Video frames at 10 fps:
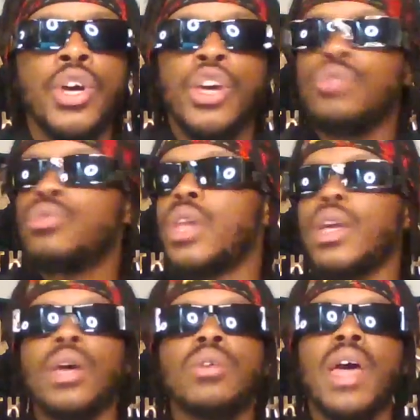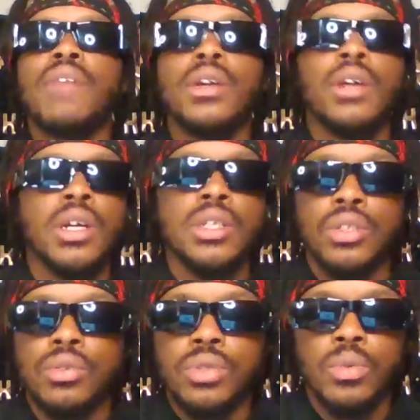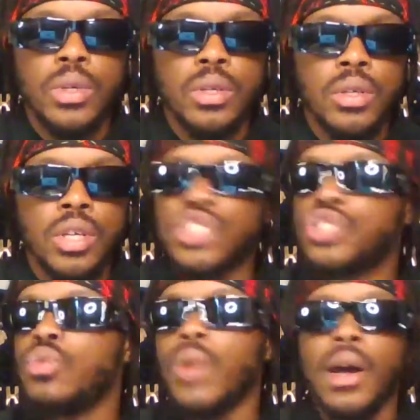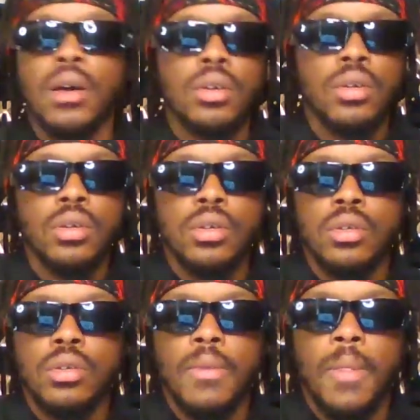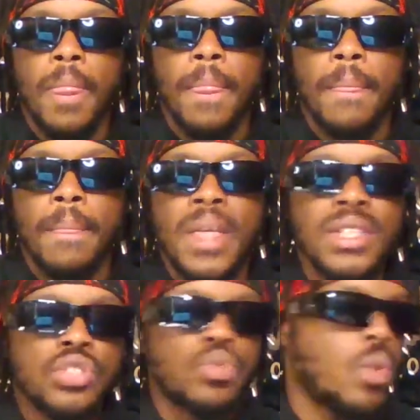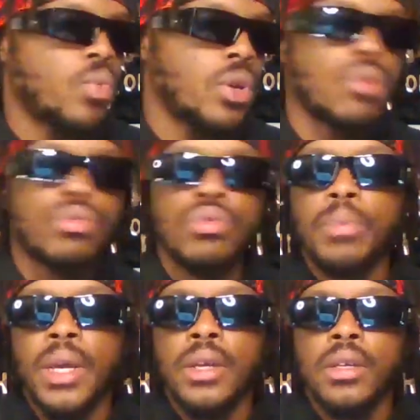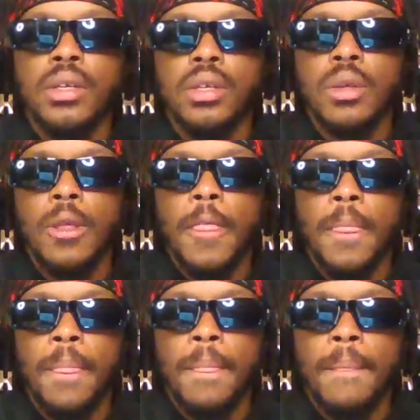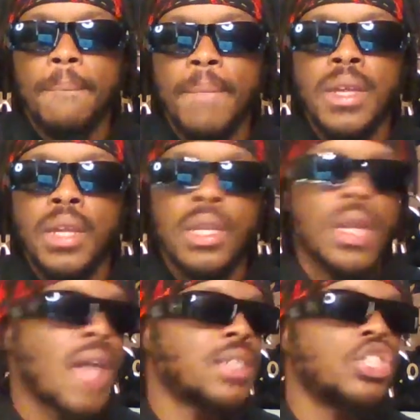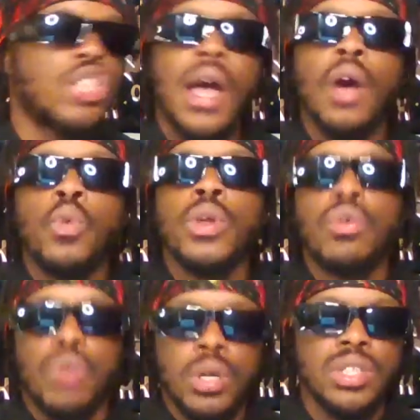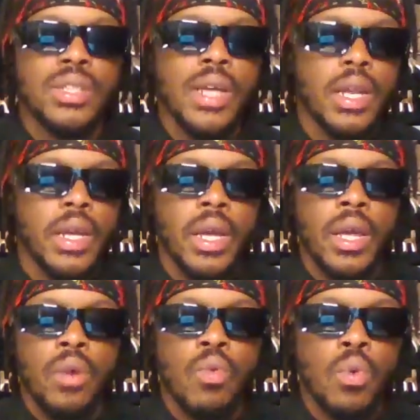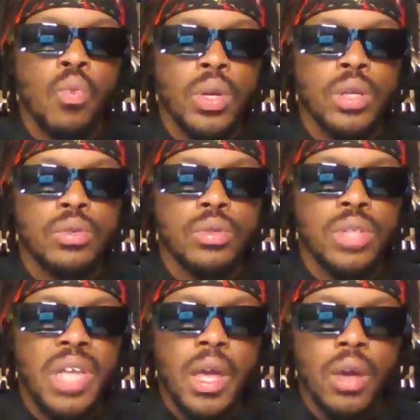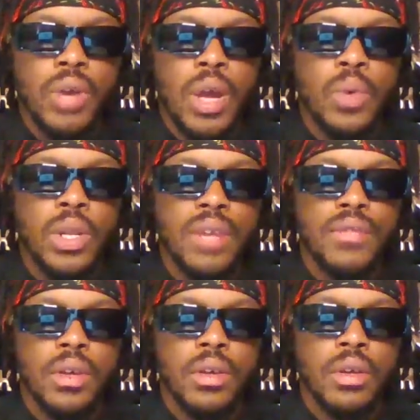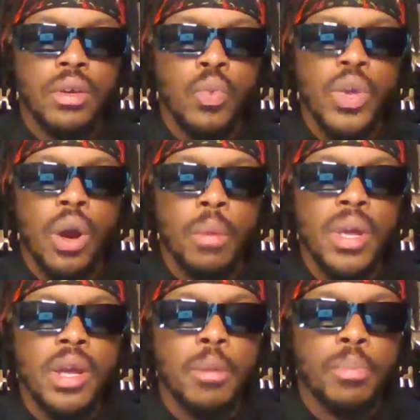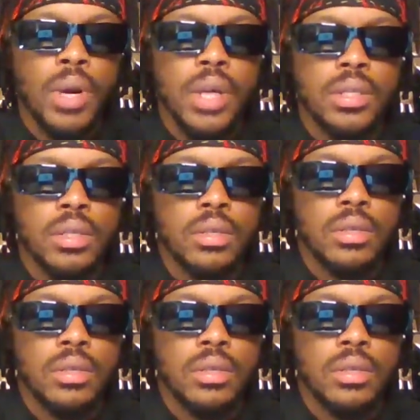You would think they was having a gun show somewhere, a shootout. That's just what we go through, man. And as a child, we don't understand that. What is the hell that we live in? We are being oppressed.